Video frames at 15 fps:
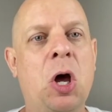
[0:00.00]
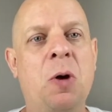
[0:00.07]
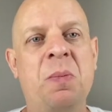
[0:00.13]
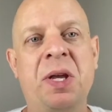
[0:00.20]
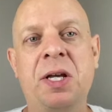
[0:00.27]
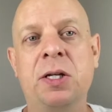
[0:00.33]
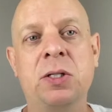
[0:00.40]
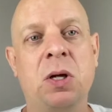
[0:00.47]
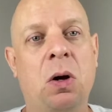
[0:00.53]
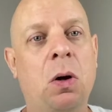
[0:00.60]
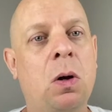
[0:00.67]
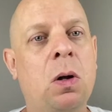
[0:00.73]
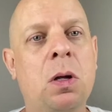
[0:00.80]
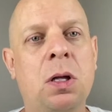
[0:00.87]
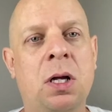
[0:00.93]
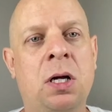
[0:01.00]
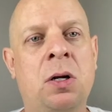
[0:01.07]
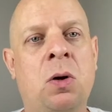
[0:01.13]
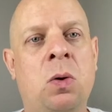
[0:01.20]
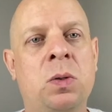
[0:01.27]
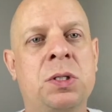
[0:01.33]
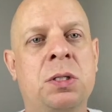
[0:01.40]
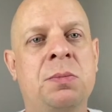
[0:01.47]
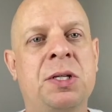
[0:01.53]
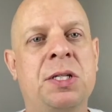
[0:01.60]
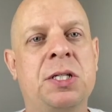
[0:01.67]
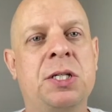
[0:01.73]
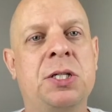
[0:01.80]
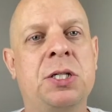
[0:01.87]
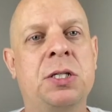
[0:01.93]
Because all unwholesome
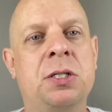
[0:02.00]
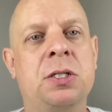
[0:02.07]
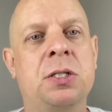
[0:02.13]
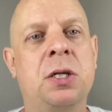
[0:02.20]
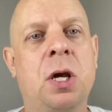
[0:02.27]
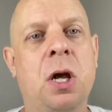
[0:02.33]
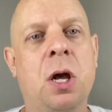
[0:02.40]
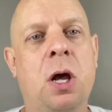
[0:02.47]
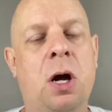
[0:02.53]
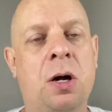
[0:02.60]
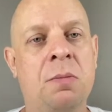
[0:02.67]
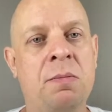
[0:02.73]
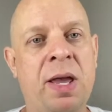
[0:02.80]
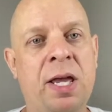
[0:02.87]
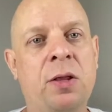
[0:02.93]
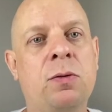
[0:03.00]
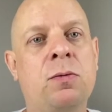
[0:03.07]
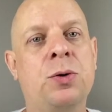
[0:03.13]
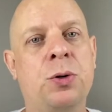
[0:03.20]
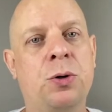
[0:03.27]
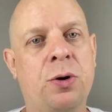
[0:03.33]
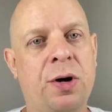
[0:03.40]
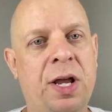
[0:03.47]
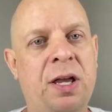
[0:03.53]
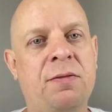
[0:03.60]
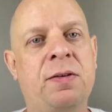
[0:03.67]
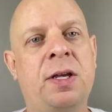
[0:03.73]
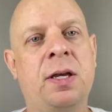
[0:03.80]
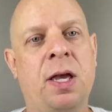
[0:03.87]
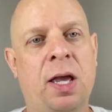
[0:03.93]
decisions are made through
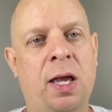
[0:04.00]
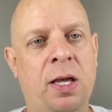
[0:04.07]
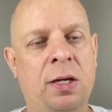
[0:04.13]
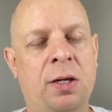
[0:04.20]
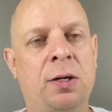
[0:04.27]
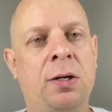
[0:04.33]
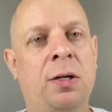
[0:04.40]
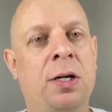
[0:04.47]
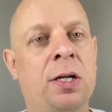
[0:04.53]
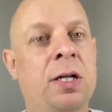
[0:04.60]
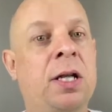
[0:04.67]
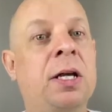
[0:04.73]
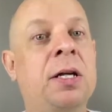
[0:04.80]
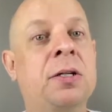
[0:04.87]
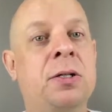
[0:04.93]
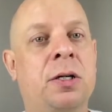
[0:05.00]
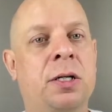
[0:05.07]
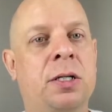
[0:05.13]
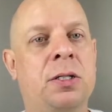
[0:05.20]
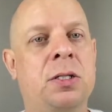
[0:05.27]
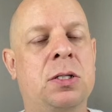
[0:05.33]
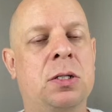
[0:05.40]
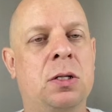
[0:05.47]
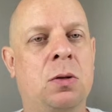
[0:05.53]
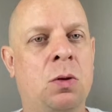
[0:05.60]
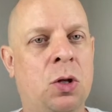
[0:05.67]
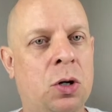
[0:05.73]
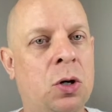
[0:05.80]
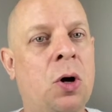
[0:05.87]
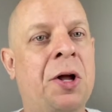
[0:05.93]
craving, anger, and ignorance.
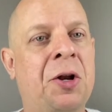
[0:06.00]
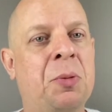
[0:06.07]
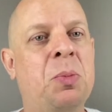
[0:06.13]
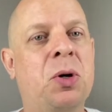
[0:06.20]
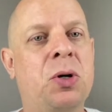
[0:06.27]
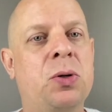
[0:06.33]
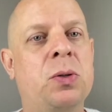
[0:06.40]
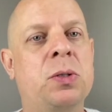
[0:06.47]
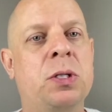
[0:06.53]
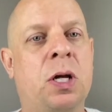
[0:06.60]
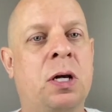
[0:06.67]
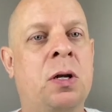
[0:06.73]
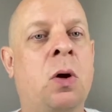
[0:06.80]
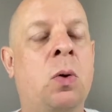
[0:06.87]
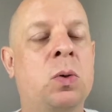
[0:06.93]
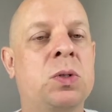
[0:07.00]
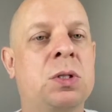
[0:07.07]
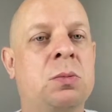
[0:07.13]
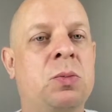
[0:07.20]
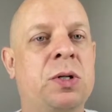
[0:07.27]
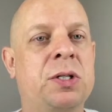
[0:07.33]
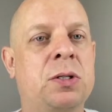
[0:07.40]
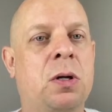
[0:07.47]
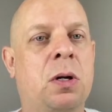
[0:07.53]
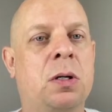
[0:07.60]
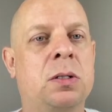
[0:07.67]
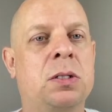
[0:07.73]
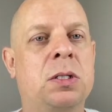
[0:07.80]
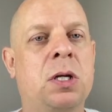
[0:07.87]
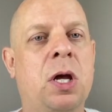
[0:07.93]
They're going to produce unwholesome
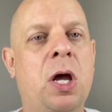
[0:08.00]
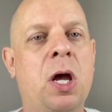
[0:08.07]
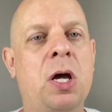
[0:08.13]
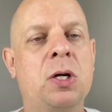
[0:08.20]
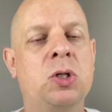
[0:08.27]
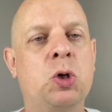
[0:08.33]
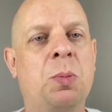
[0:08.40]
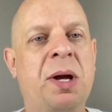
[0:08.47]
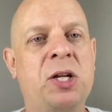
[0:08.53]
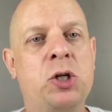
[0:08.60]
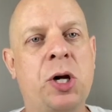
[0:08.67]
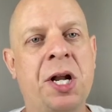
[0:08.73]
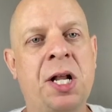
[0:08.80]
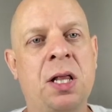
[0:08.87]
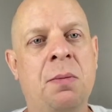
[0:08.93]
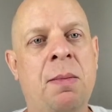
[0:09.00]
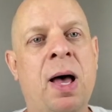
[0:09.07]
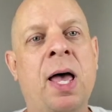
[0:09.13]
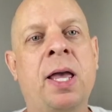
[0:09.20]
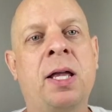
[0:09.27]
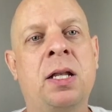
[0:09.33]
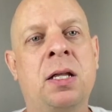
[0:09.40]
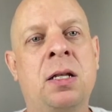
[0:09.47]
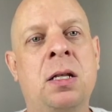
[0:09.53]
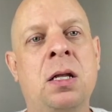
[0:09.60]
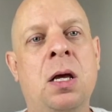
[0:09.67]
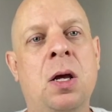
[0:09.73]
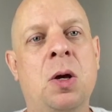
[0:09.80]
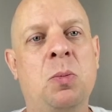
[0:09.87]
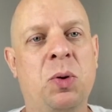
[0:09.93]
results. So by training the mind and
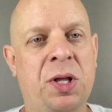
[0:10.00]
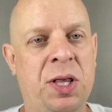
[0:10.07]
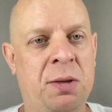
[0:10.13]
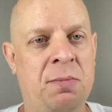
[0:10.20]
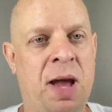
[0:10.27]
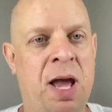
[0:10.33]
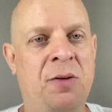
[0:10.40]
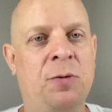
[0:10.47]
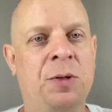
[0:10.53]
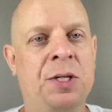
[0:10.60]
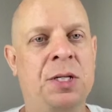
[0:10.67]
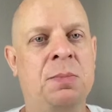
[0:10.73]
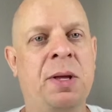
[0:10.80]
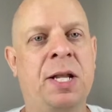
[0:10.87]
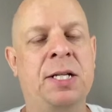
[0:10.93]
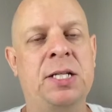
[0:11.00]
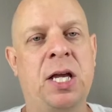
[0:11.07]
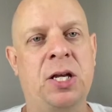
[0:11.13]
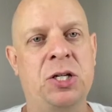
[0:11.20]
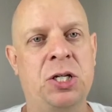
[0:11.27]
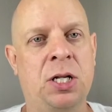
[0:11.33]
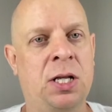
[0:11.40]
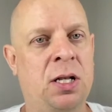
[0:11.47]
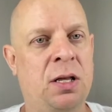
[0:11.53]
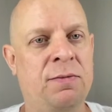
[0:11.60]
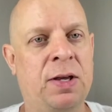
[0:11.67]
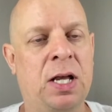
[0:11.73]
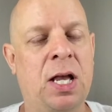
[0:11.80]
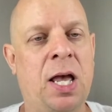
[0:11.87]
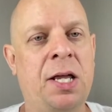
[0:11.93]
breathing mindfulness meditation and
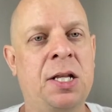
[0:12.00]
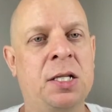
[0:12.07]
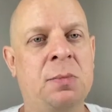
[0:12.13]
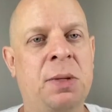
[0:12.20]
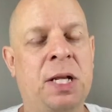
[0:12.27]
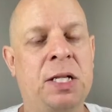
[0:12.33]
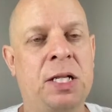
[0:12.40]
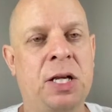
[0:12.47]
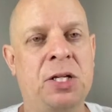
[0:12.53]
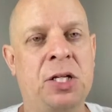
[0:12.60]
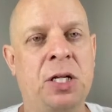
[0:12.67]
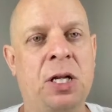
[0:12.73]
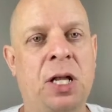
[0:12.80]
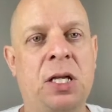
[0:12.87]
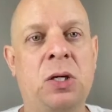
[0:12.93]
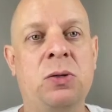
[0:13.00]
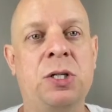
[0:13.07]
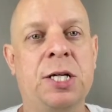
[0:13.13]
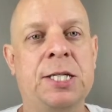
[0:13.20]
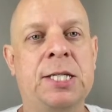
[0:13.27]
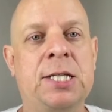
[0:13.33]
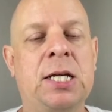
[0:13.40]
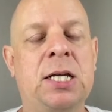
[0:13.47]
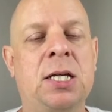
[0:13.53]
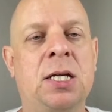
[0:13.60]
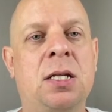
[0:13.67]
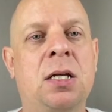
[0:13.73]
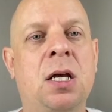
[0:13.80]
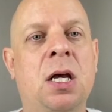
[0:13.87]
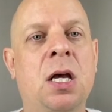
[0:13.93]
loving kindness meditation like you just
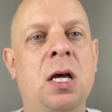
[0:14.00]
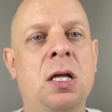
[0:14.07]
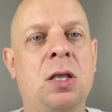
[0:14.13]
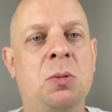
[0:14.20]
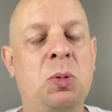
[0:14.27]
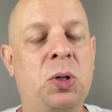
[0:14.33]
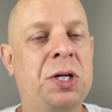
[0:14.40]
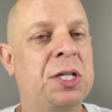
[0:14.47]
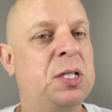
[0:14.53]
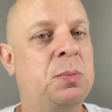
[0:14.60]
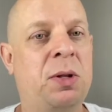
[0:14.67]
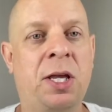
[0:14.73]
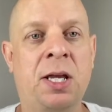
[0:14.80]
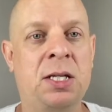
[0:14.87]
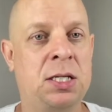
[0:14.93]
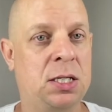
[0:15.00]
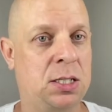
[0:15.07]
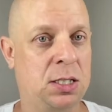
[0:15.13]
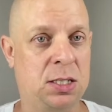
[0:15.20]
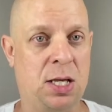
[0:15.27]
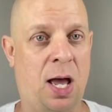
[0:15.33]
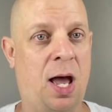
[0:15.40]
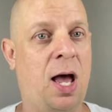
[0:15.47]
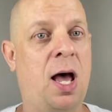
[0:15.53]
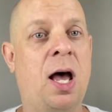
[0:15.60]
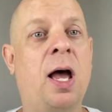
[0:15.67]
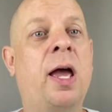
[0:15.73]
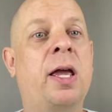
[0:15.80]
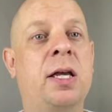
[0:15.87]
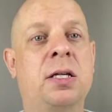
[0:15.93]
did, the Buddha explains this is the
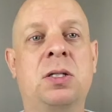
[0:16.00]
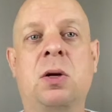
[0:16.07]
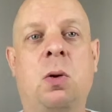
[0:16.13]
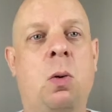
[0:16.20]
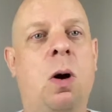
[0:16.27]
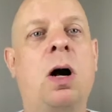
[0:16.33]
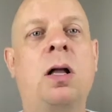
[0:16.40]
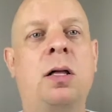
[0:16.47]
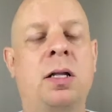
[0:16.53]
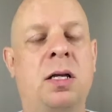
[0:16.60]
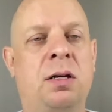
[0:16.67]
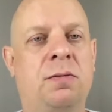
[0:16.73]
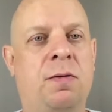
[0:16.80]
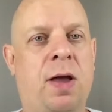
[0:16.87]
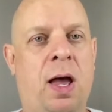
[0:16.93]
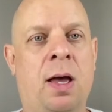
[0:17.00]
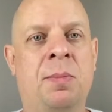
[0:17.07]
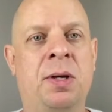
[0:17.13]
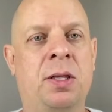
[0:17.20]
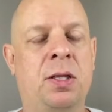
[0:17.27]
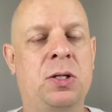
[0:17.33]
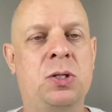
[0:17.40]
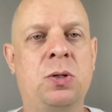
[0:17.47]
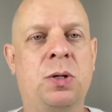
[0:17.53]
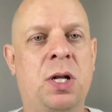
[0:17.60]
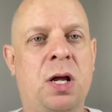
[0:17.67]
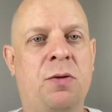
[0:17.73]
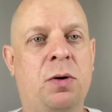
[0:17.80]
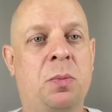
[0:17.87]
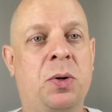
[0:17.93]
highest quality of gamma that you could
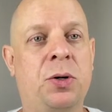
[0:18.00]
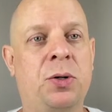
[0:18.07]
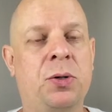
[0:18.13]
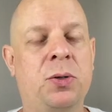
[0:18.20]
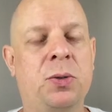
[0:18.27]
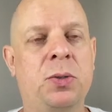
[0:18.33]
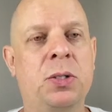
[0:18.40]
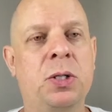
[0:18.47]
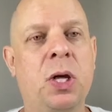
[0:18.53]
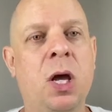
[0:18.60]
ever produce.